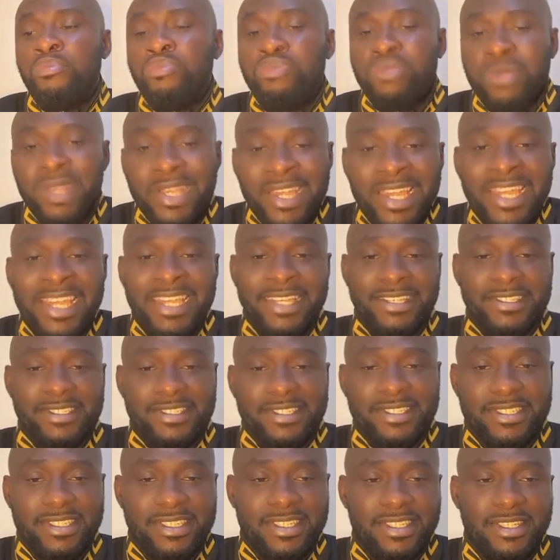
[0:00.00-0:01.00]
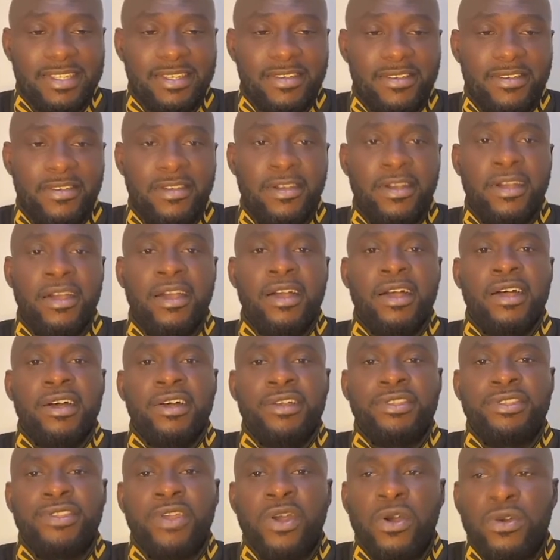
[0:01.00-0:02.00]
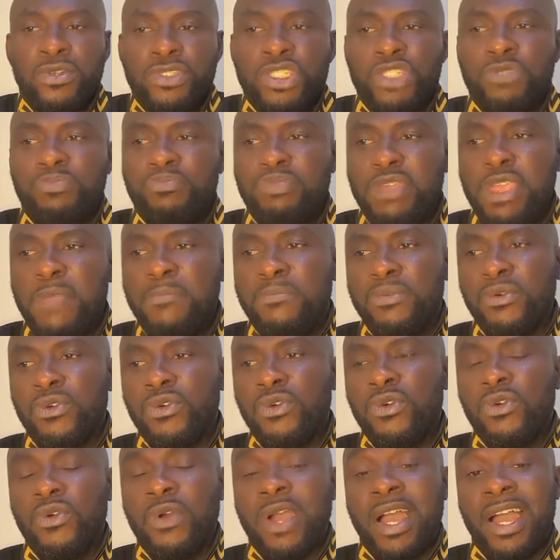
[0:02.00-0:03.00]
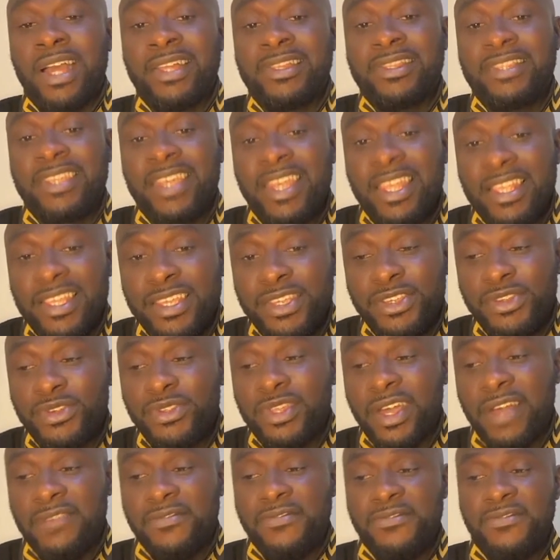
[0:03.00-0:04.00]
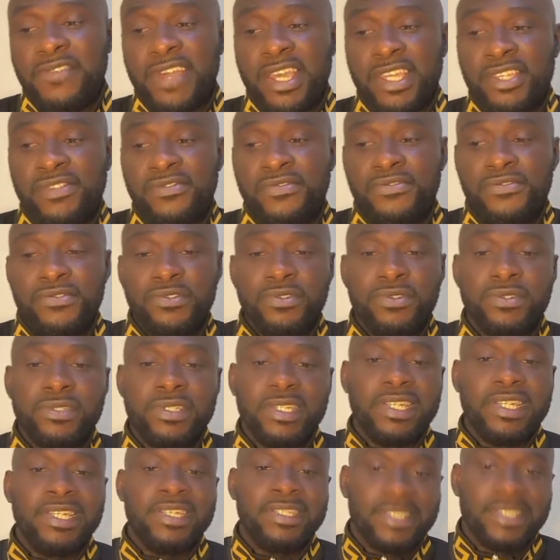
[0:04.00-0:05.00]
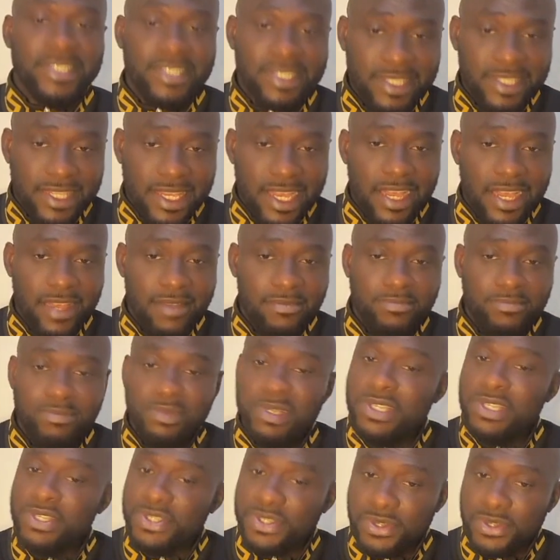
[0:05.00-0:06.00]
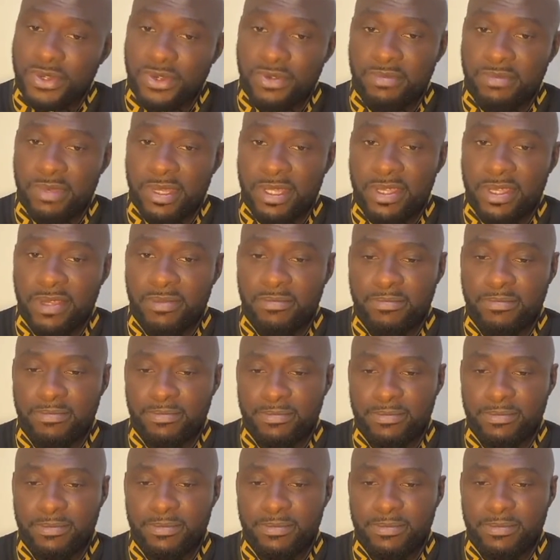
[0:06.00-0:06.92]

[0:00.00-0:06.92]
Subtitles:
Please, those people who are telling you that first fruit is a scam, please obey them.